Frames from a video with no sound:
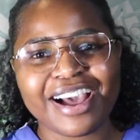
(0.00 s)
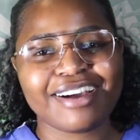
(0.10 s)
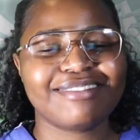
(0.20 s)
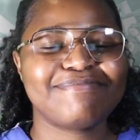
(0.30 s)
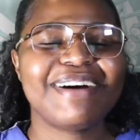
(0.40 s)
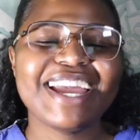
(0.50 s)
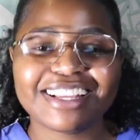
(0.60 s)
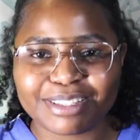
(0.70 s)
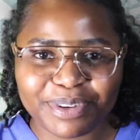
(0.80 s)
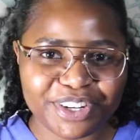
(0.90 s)
my
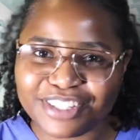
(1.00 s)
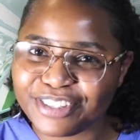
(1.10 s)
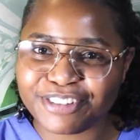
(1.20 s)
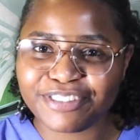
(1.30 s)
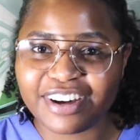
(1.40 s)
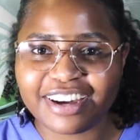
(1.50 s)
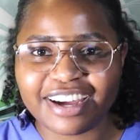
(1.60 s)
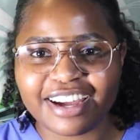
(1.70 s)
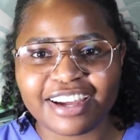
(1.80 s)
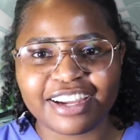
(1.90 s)
experience so
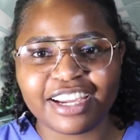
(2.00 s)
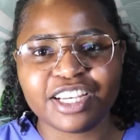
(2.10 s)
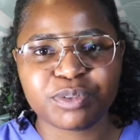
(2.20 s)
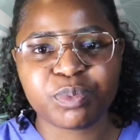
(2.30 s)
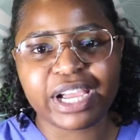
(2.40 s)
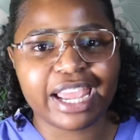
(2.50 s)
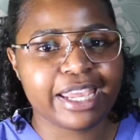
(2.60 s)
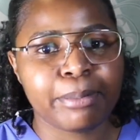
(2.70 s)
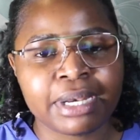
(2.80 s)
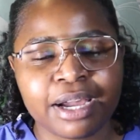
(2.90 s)
far, and where I
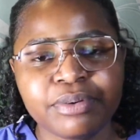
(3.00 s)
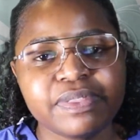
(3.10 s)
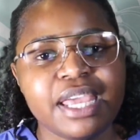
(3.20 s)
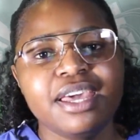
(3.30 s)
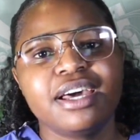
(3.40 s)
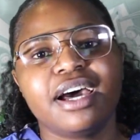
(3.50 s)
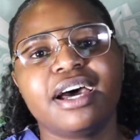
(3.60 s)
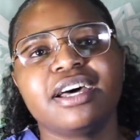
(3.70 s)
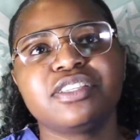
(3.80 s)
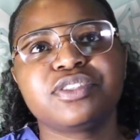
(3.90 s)
am now.
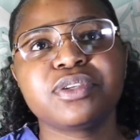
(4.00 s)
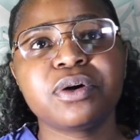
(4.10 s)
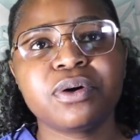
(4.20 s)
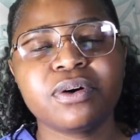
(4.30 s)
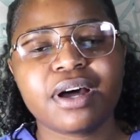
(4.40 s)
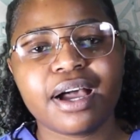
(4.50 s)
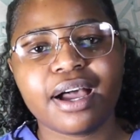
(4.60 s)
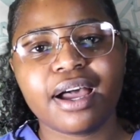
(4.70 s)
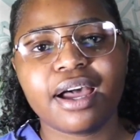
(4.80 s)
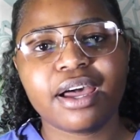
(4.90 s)
So
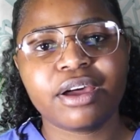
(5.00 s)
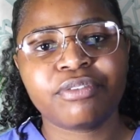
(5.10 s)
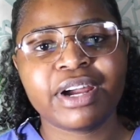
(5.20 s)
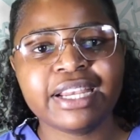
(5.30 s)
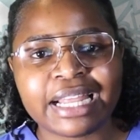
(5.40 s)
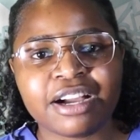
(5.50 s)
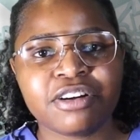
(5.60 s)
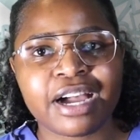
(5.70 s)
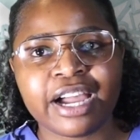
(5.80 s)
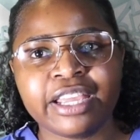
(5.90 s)
right now
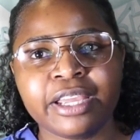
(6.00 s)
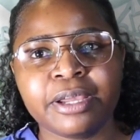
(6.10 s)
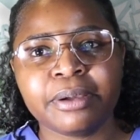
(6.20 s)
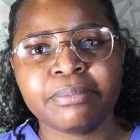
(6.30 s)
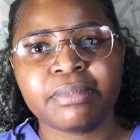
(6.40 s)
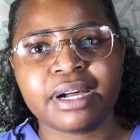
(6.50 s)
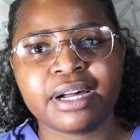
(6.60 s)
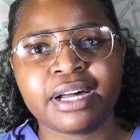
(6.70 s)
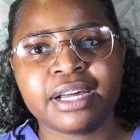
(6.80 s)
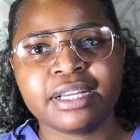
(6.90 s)
I am
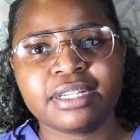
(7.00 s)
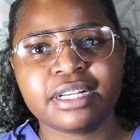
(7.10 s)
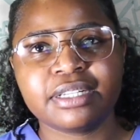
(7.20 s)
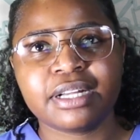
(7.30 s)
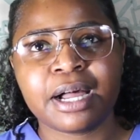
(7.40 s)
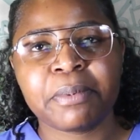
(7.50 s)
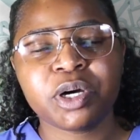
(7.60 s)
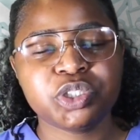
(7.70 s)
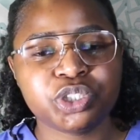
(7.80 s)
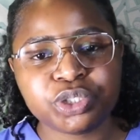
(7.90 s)

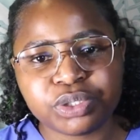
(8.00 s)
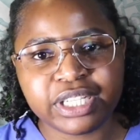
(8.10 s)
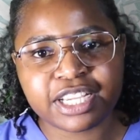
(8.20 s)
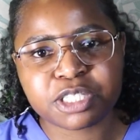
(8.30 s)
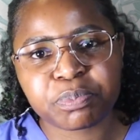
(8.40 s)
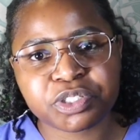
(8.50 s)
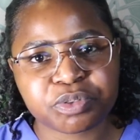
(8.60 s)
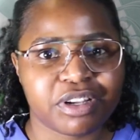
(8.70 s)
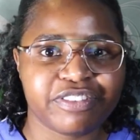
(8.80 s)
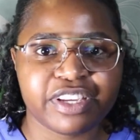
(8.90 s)
about 2 years post
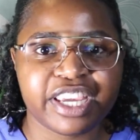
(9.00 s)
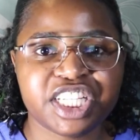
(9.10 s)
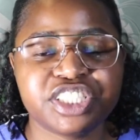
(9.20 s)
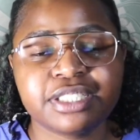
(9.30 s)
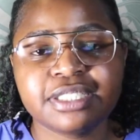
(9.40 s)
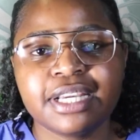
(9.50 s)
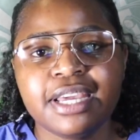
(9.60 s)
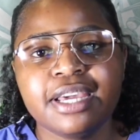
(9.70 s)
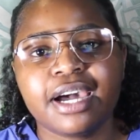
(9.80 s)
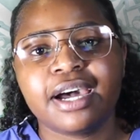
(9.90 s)
qualification.
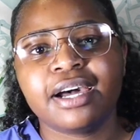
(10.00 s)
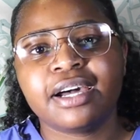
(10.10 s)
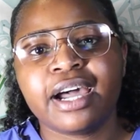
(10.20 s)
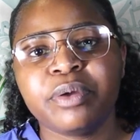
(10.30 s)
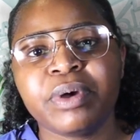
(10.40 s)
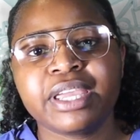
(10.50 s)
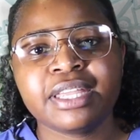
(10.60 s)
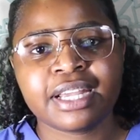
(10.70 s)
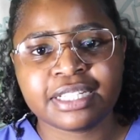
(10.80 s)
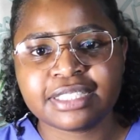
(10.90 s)
I work in
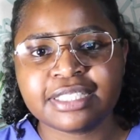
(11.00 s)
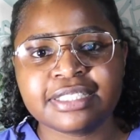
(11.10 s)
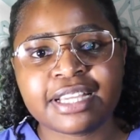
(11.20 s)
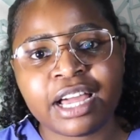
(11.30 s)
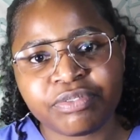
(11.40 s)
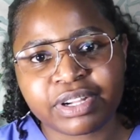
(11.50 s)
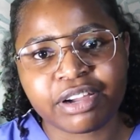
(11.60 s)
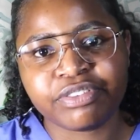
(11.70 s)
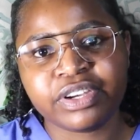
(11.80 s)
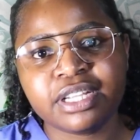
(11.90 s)
anesthetics and
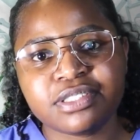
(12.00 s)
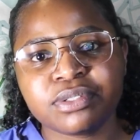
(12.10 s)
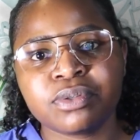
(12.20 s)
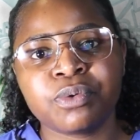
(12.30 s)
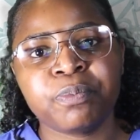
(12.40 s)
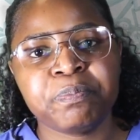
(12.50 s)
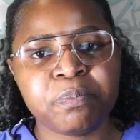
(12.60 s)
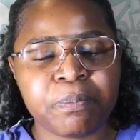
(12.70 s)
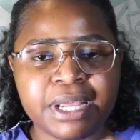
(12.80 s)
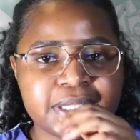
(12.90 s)
recovery. So
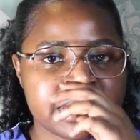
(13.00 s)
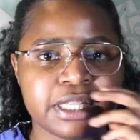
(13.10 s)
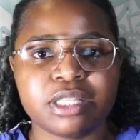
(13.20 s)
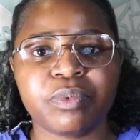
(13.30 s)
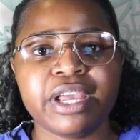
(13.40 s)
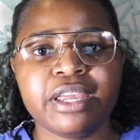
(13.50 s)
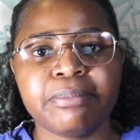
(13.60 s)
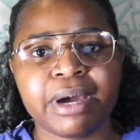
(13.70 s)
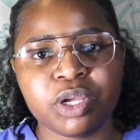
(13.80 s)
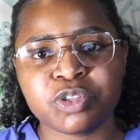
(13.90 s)
basically, the way
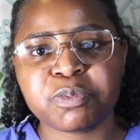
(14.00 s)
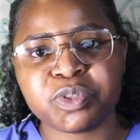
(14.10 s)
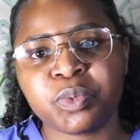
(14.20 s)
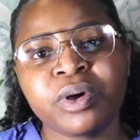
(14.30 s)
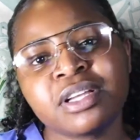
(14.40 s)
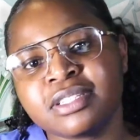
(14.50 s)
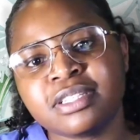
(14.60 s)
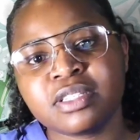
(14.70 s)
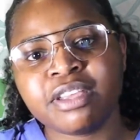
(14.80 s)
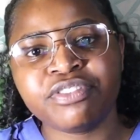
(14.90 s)
my hospital works is,
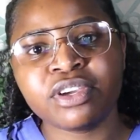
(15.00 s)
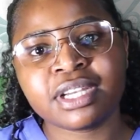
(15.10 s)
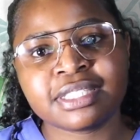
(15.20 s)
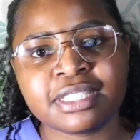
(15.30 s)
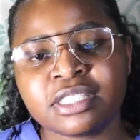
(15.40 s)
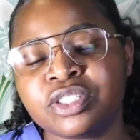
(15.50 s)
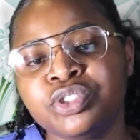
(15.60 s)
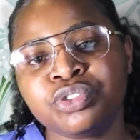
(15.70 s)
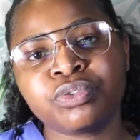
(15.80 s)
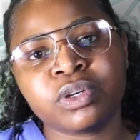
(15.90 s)
if you're in anesthetics, you
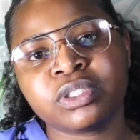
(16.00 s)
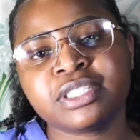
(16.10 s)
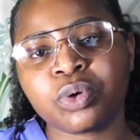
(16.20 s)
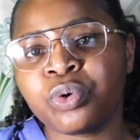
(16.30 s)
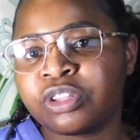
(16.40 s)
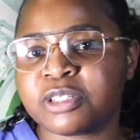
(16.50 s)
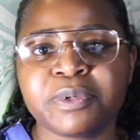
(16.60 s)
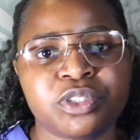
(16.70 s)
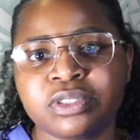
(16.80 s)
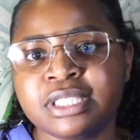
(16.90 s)
do rotate all the
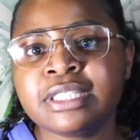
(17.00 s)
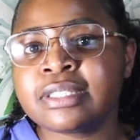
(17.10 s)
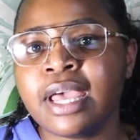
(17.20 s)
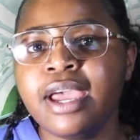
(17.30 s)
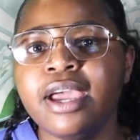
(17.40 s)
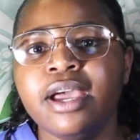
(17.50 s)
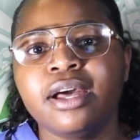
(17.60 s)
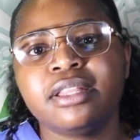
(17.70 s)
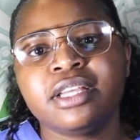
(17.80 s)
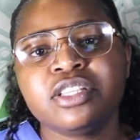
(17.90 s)
specialties.
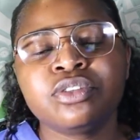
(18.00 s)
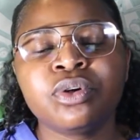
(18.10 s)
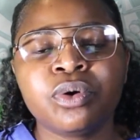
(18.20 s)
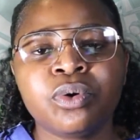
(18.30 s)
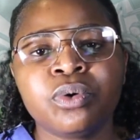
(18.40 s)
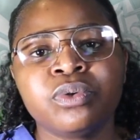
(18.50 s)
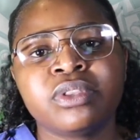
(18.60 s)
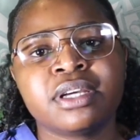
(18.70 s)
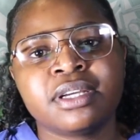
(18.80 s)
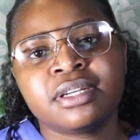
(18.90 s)
There is no
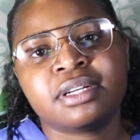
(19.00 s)
the